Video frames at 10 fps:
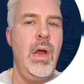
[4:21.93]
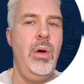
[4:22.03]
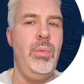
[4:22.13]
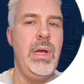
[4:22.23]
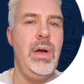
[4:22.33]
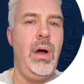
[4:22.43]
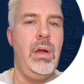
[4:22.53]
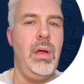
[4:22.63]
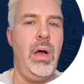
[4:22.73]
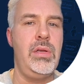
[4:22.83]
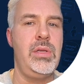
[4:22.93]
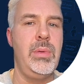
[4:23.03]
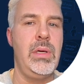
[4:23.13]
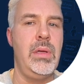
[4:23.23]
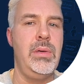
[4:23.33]
Read all also
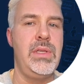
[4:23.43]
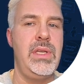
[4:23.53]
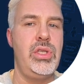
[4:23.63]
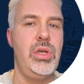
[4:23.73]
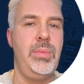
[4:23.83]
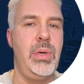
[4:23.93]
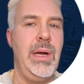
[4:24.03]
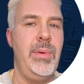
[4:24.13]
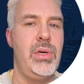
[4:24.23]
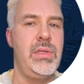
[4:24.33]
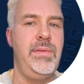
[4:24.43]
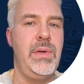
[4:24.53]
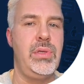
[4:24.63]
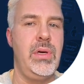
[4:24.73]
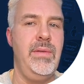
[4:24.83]
includes additional parameters to
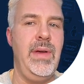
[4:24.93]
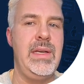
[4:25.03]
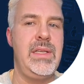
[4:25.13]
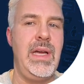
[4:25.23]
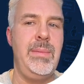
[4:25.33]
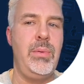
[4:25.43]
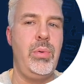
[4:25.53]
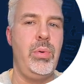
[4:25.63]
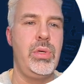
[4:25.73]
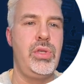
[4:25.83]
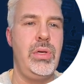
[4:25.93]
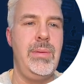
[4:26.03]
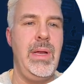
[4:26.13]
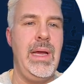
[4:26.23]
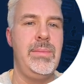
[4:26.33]
filter event type or
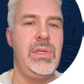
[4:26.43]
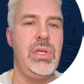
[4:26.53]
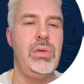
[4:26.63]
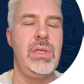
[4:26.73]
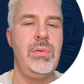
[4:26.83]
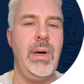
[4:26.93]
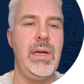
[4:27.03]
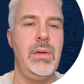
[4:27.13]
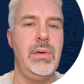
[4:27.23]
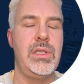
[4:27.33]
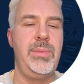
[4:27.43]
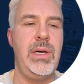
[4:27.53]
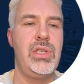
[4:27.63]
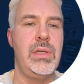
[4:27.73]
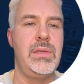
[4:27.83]
stream names using regular
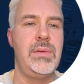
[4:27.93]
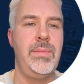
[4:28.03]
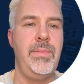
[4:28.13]
expressions.